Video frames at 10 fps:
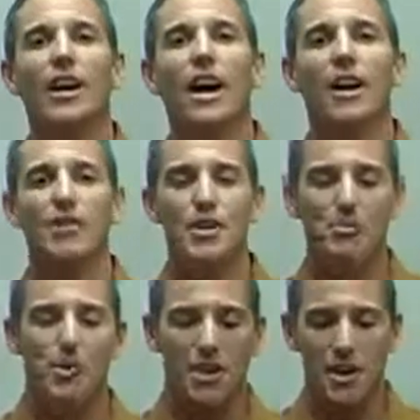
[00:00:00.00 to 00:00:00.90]
and you
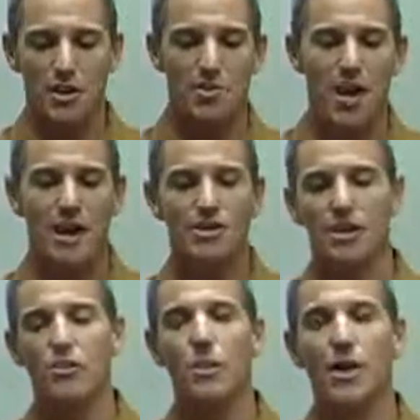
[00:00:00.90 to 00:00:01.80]
put another mouse
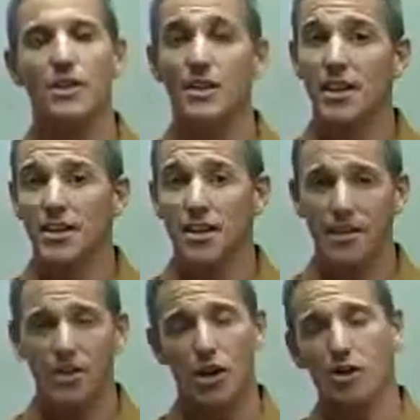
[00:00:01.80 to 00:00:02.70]
in one that doesn't
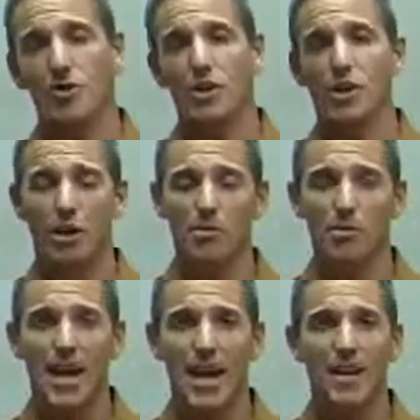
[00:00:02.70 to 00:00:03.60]
have carpet or carpet
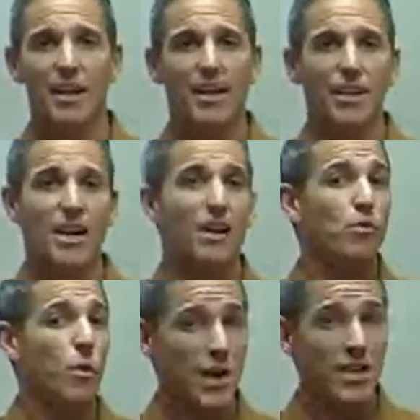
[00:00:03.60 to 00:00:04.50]
pad, you'd have
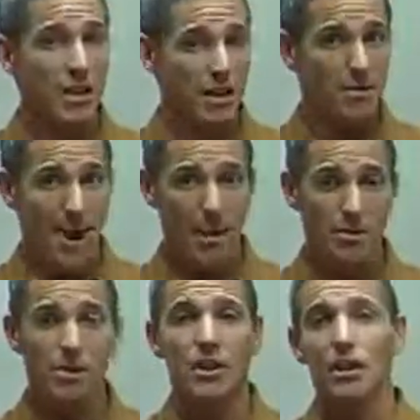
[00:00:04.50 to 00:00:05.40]
one dead
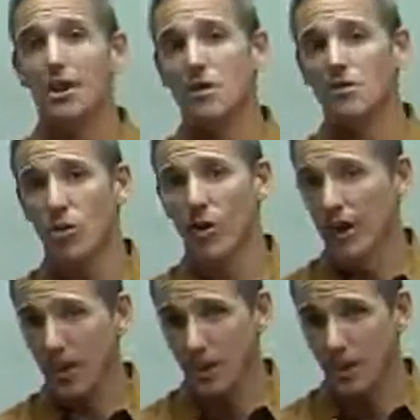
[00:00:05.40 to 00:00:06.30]
mouse in the
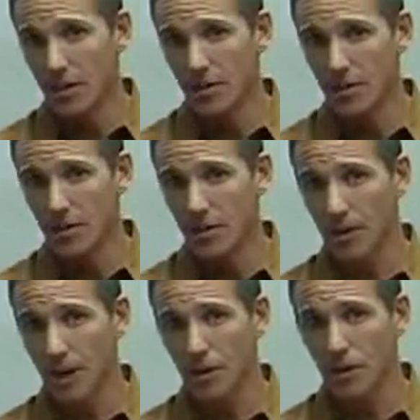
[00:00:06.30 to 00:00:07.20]
morning. You
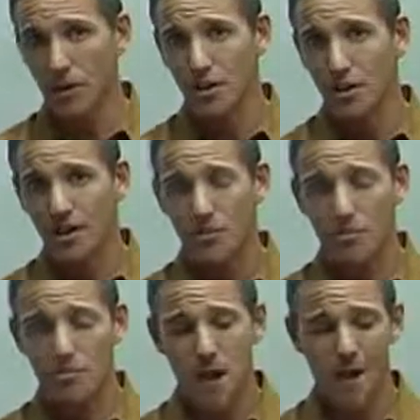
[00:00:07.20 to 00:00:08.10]
figure out which
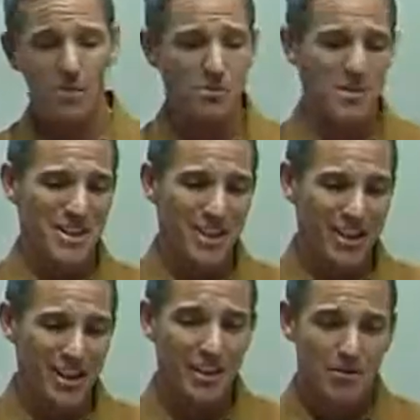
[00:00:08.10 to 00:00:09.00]
mouse will be dead.